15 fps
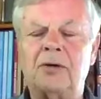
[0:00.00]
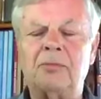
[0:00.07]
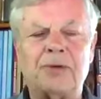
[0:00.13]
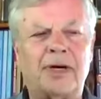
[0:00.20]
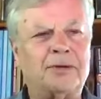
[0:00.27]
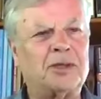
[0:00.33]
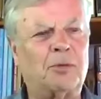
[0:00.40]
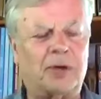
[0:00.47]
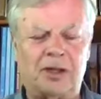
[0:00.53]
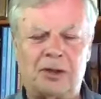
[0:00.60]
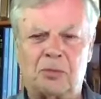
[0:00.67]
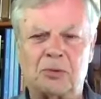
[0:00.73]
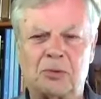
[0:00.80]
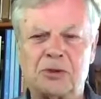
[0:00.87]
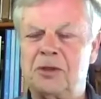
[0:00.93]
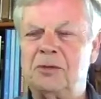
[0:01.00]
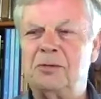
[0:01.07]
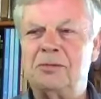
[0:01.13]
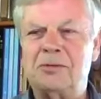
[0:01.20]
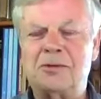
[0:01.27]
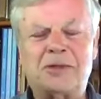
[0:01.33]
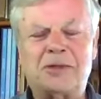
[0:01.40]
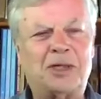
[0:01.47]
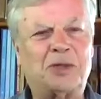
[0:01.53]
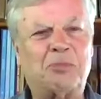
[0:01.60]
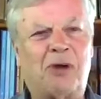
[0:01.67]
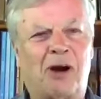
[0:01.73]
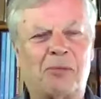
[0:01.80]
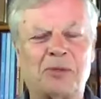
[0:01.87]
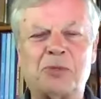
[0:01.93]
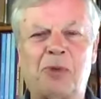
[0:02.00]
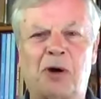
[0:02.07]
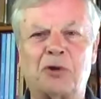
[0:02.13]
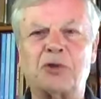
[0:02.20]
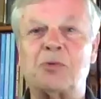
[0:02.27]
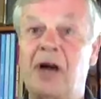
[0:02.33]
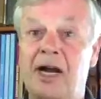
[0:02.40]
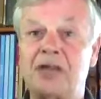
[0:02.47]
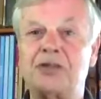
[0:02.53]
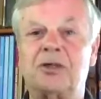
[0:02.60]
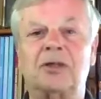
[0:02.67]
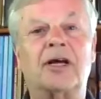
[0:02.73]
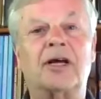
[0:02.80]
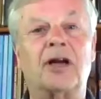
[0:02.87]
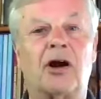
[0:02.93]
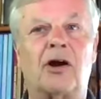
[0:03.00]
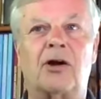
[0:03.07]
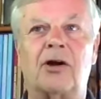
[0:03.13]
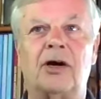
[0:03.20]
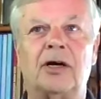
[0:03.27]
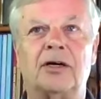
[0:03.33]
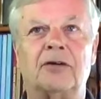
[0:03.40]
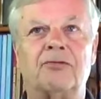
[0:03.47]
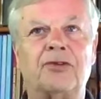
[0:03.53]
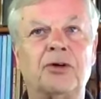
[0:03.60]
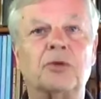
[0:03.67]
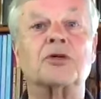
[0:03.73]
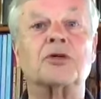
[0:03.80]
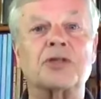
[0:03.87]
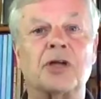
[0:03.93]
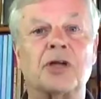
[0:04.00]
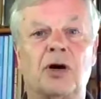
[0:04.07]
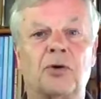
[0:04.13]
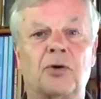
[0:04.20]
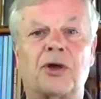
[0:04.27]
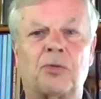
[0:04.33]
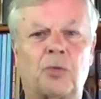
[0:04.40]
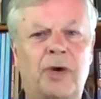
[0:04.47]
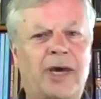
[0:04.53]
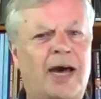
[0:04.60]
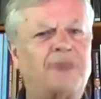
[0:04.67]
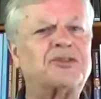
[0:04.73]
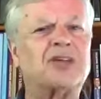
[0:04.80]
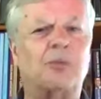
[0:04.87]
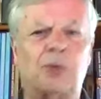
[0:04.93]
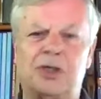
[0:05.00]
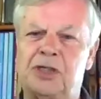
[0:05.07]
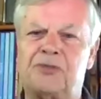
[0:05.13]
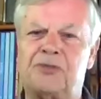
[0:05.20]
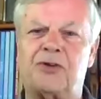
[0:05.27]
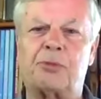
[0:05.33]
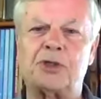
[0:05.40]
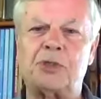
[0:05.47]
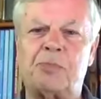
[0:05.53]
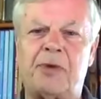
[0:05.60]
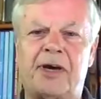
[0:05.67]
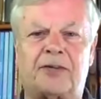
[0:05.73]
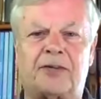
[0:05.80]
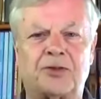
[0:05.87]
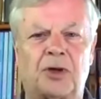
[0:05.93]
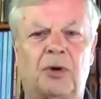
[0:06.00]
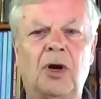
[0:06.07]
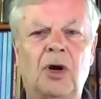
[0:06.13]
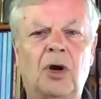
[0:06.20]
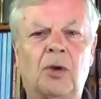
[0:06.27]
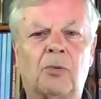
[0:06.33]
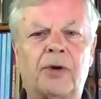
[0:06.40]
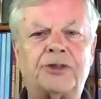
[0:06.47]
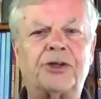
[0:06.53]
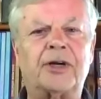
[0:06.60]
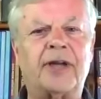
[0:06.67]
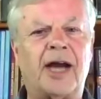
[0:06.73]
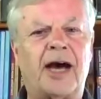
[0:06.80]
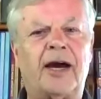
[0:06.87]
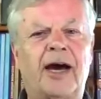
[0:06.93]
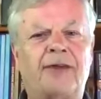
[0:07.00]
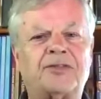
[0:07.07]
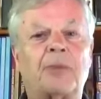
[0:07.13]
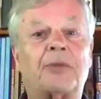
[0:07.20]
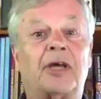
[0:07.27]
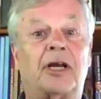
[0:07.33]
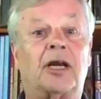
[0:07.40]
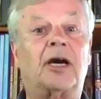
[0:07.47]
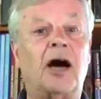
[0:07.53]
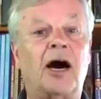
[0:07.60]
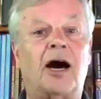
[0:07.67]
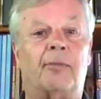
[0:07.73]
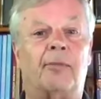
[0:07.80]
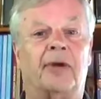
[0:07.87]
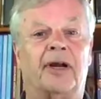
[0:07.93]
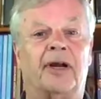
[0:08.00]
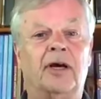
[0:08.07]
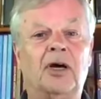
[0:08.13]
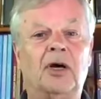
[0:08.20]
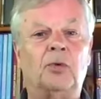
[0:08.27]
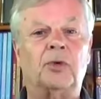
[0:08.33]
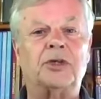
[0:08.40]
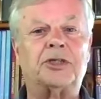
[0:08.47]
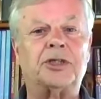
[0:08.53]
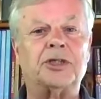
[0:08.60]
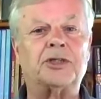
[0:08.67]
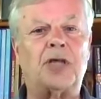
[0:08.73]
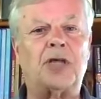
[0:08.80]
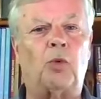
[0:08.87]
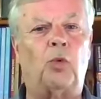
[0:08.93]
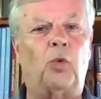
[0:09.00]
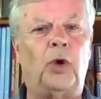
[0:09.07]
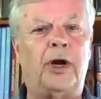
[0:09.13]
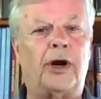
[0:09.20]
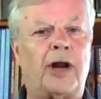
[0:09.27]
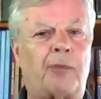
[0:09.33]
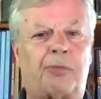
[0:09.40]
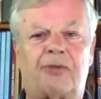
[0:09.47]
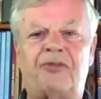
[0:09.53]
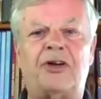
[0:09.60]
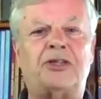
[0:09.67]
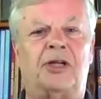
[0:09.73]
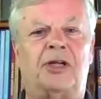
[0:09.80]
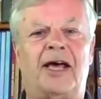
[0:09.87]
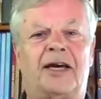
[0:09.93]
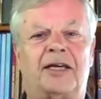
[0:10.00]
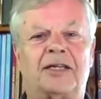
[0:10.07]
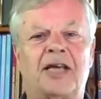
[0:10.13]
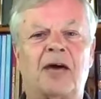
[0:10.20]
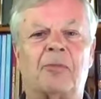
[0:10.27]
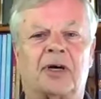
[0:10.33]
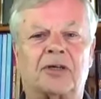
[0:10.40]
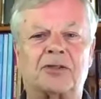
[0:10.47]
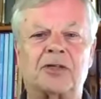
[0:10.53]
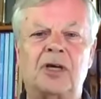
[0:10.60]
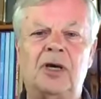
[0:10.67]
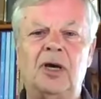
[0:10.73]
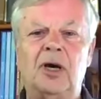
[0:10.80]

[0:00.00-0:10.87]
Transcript: by somebody that was a State Department spokesman, and I should let our viewers know that we have somewhat different perspectives. So Richard and I have something in common, which is that we are not professional academics.